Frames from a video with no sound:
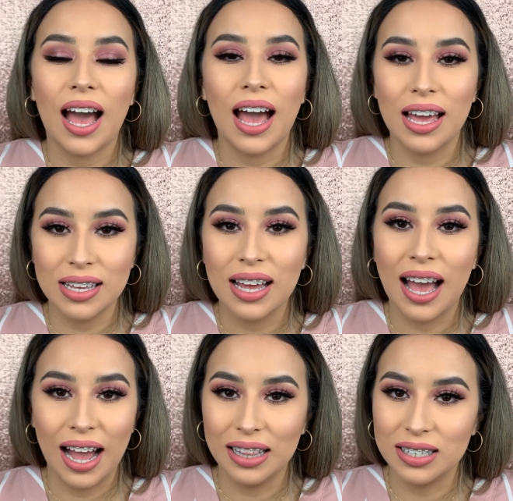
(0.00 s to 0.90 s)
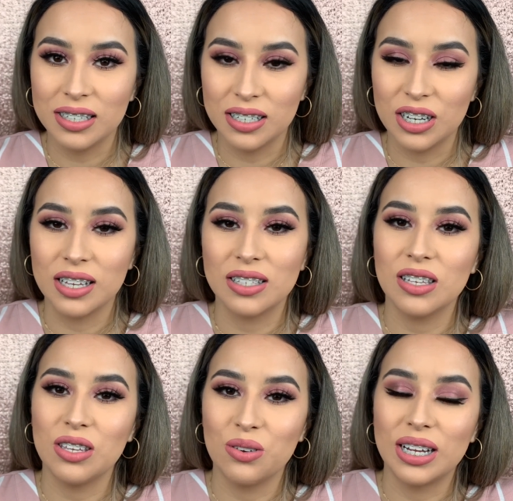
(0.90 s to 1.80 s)
I highly
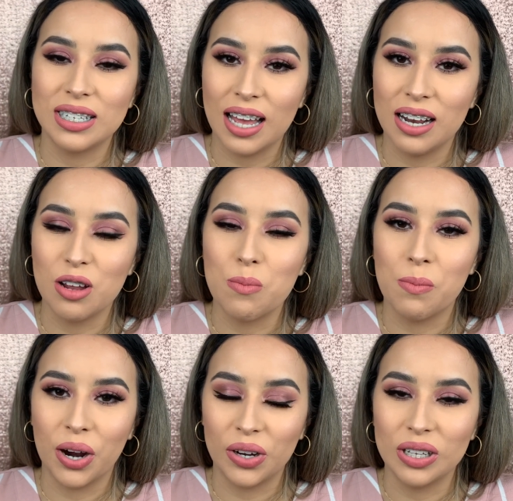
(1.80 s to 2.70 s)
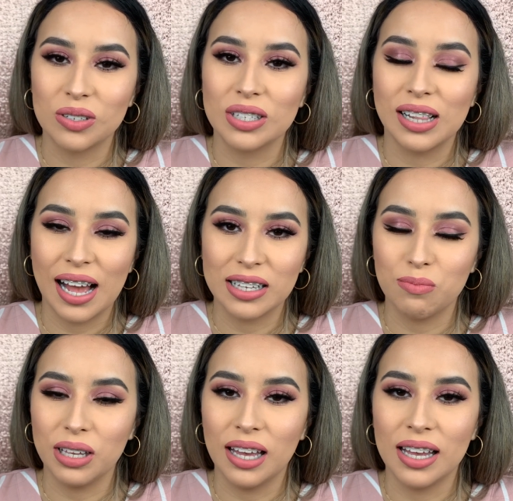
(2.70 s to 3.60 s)
suggest you attend Mario's class
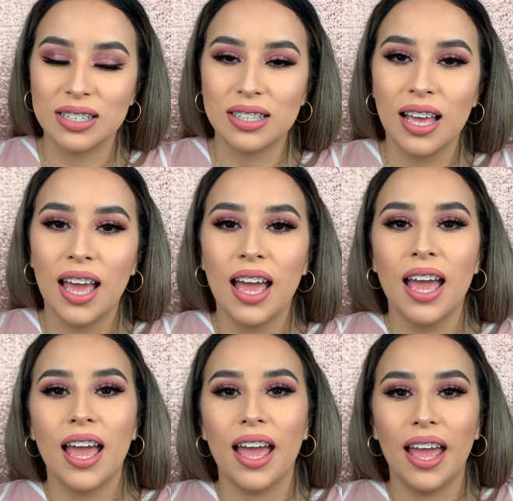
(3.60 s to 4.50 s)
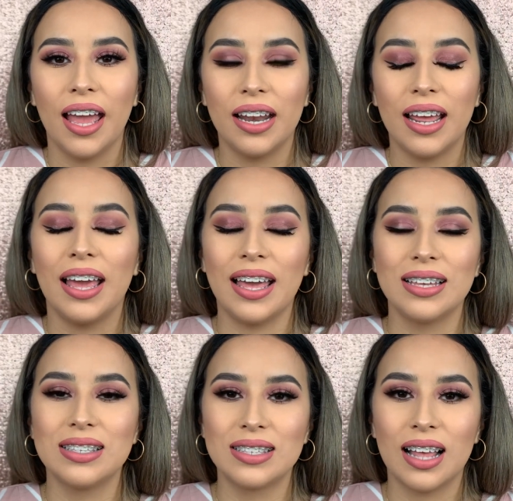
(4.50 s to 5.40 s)
because it
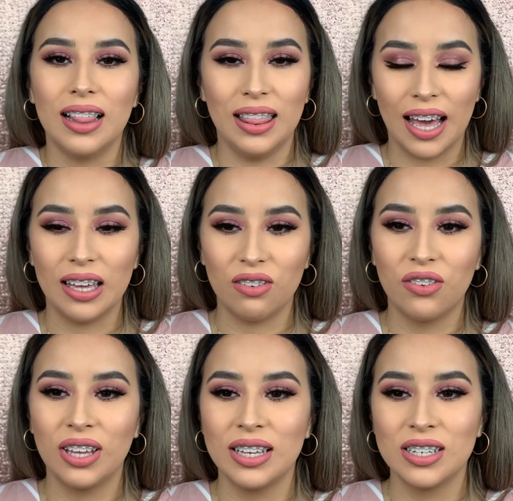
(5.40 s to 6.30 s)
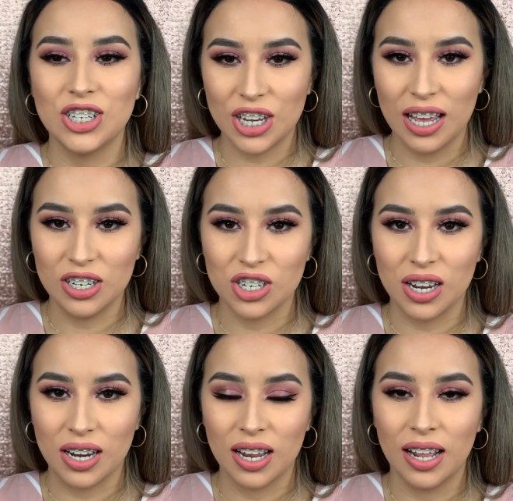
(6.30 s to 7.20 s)
is life
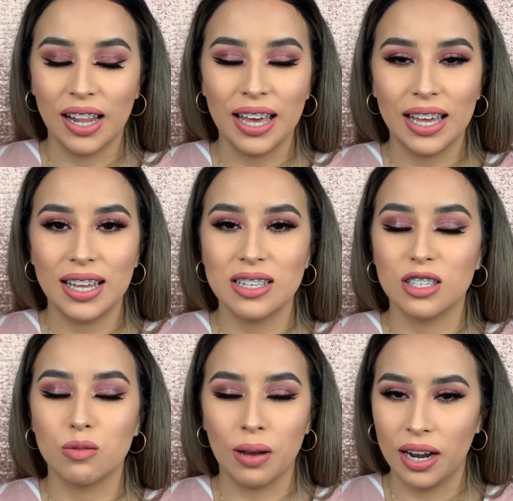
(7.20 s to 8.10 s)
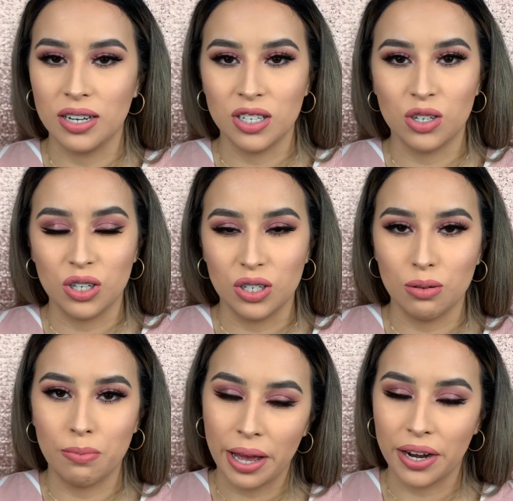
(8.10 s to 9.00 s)
changing. Like it inspires you to
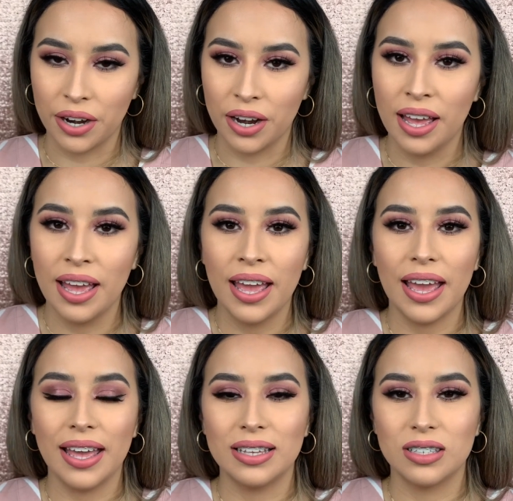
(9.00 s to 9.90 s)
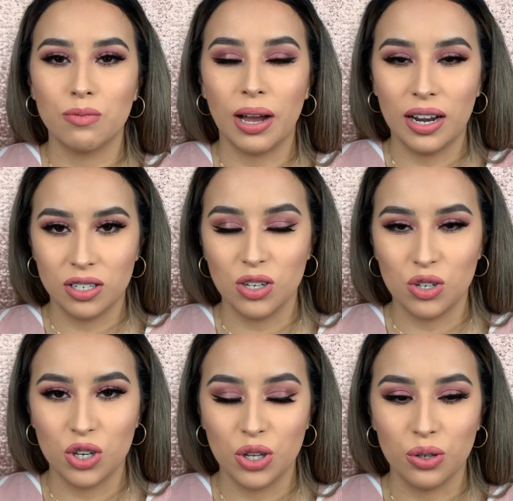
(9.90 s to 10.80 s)
do better. It inspires
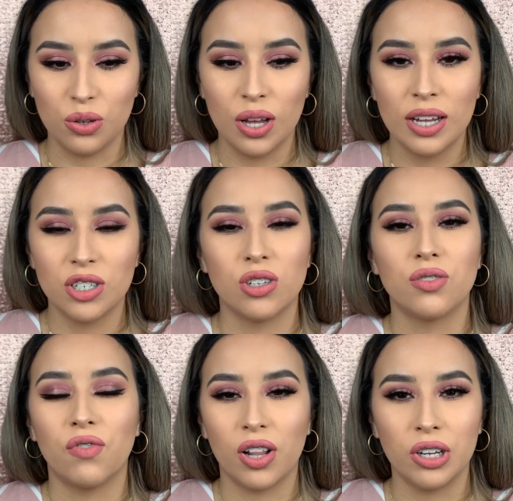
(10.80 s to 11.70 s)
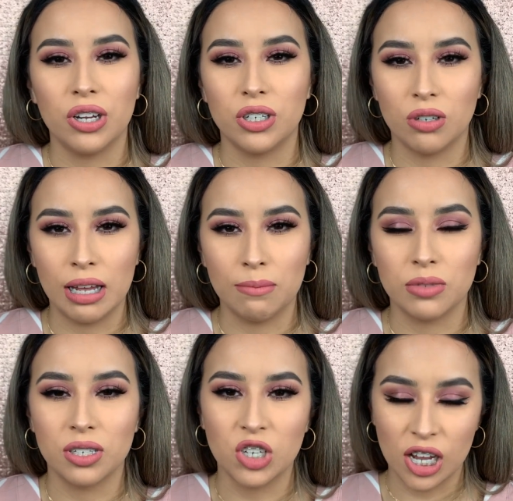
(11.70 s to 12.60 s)
you to just follow your
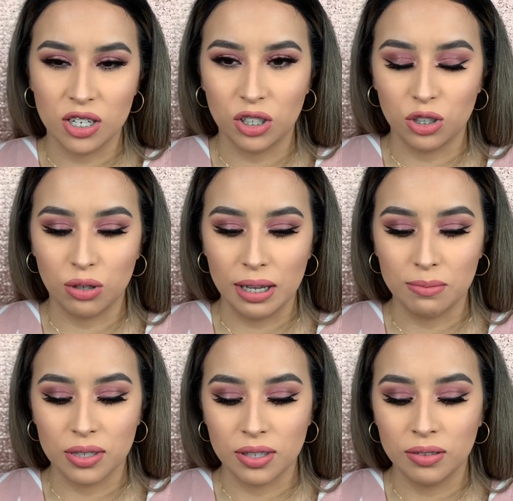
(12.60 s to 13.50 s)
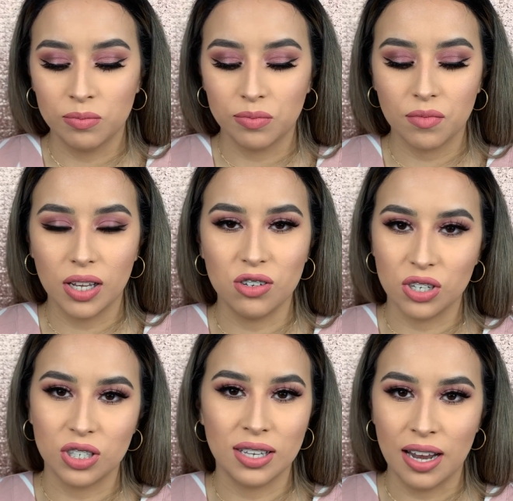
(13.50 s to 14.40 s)
dreams, chase your dreams, and
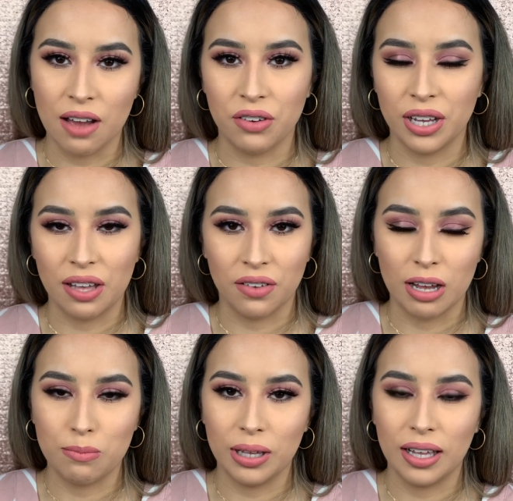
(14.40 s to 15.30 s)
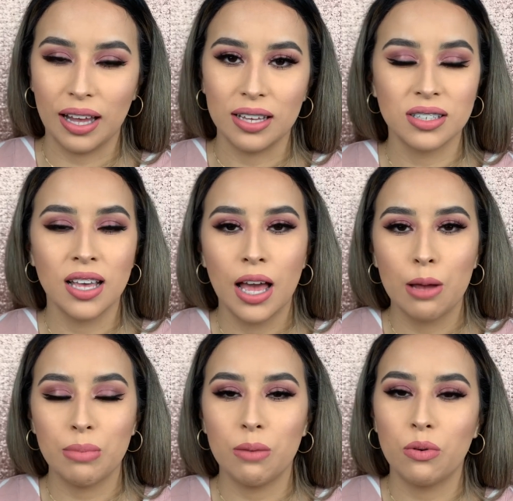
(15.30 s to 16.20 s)
just to never give up because
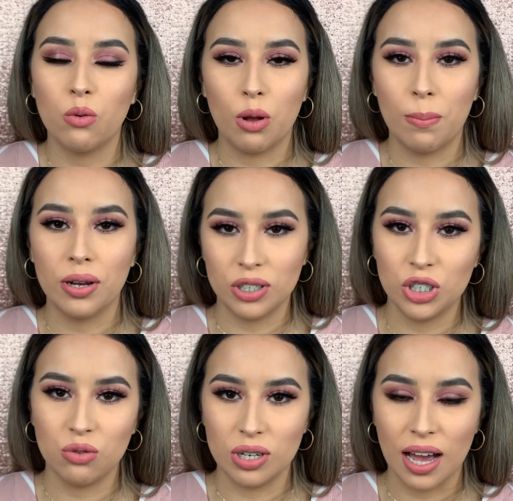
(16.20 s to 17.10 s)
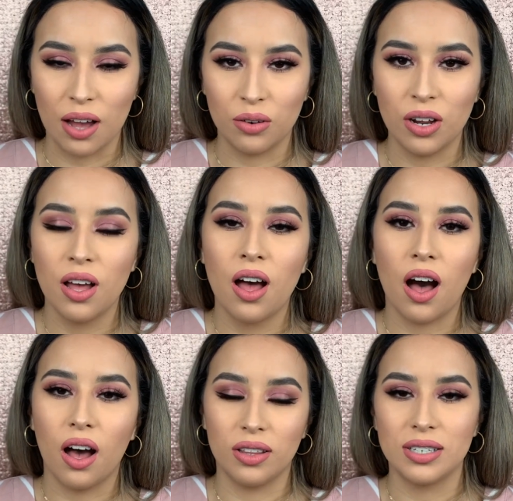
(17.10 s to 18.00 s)
people will put you down
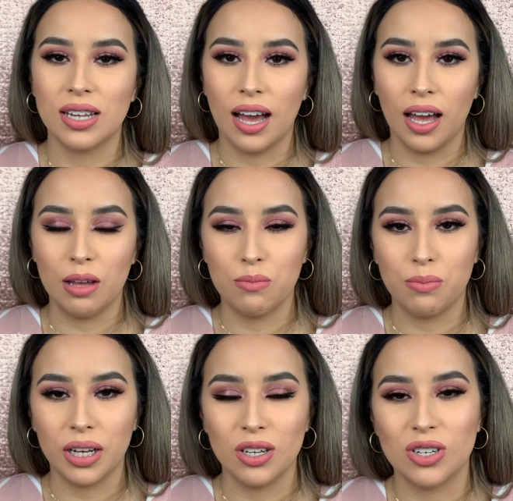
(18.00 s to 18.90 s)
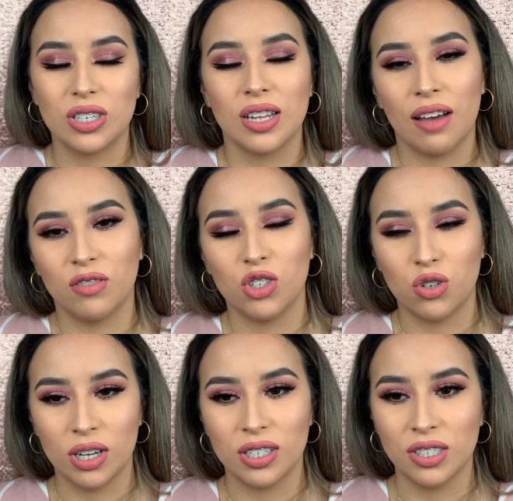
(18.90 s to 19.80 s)
all the time, but you just have to
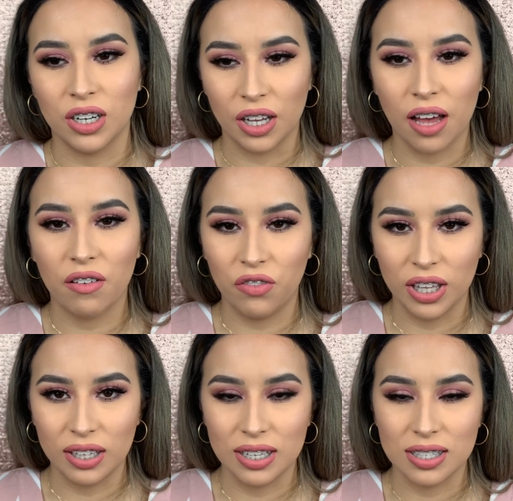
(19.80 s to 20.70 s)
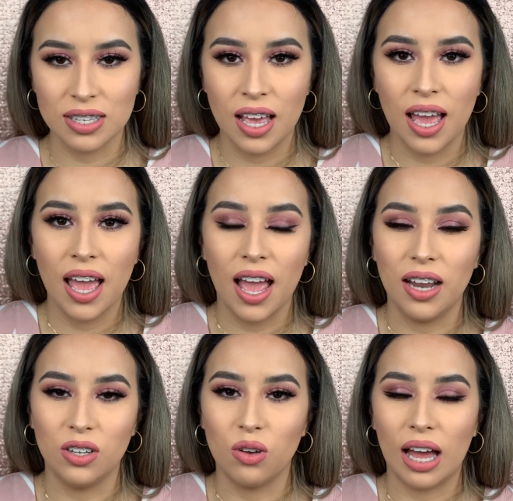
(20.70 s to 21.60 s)
trust your gut feelings
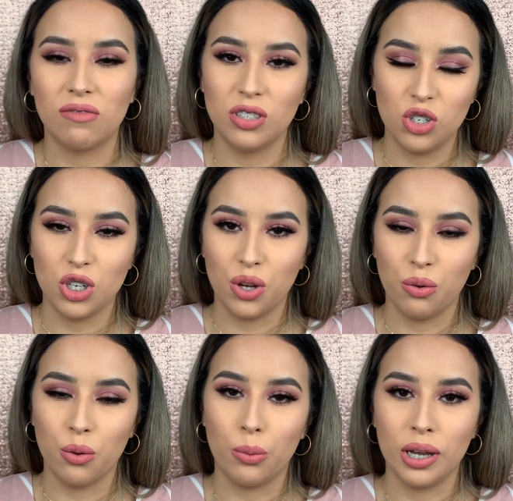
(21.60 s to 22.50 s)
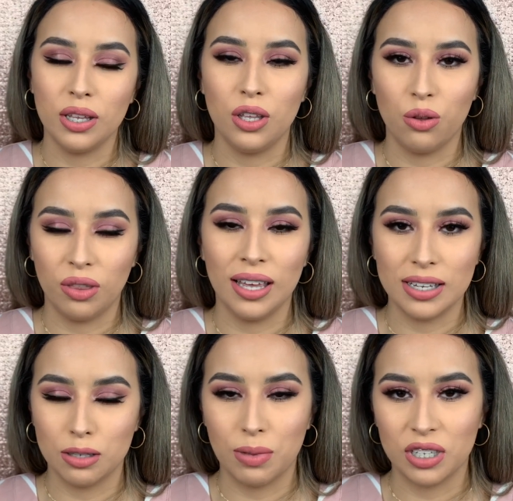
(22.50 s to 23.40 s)
and you have to do what you
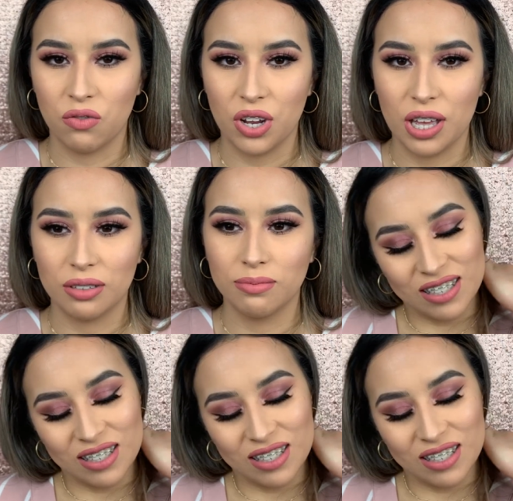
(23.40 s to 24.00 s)
think is best for you.